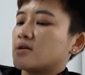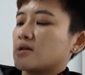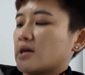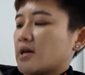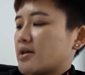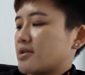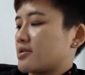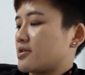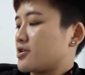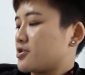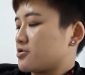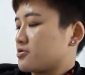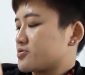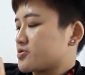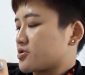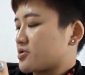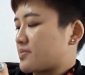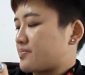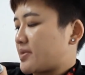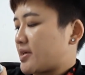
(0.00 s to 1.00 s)
and it will
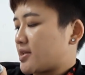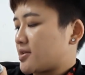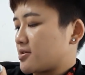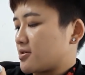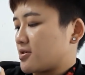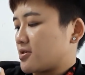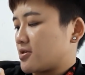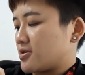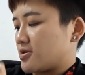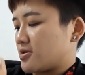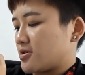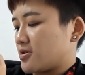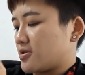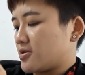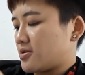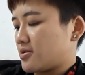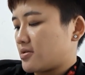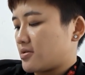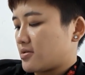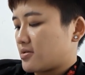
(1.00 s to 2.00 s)
also depend
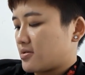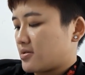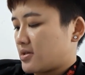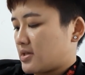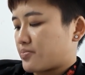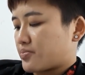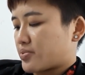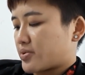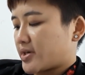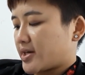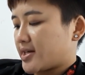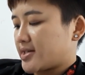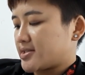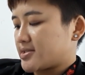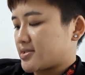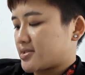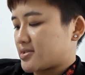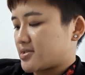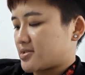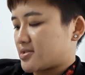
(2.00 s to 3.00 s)
on
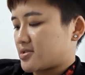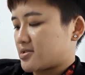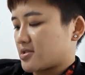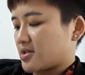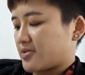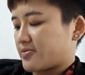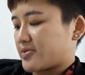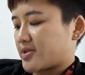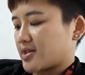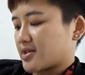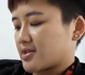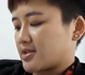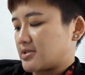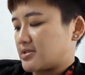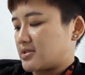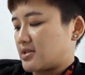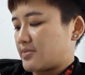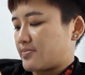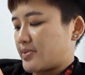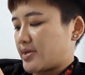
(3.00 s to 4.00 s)
price of that
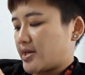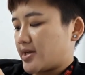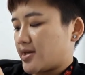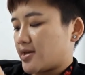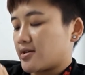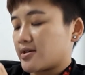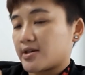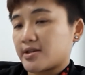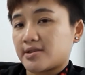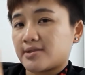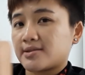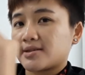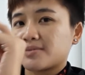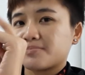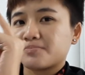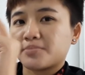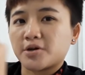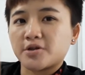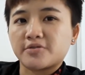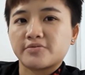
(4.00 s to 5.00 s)
currency pair at
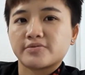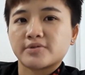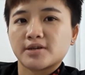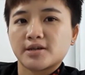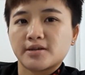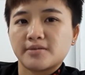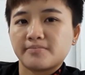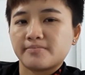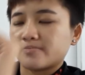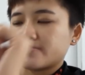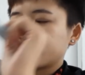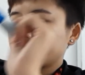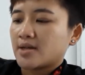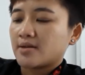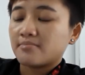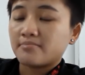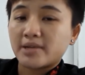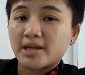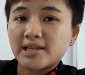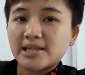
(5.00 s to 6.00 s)
that point of time.
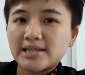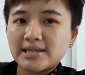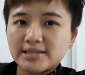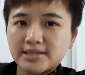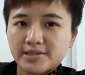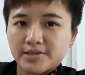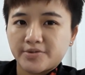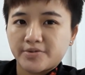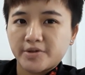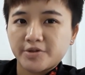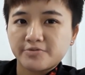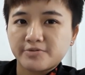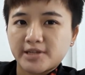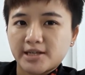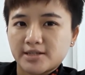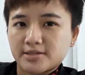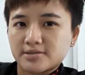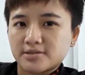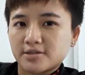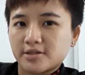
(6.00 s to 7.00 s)
Mainly these few
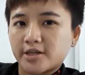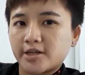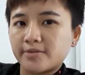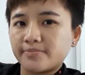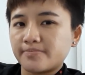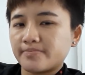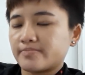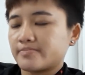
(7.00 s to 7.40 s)
things, okay?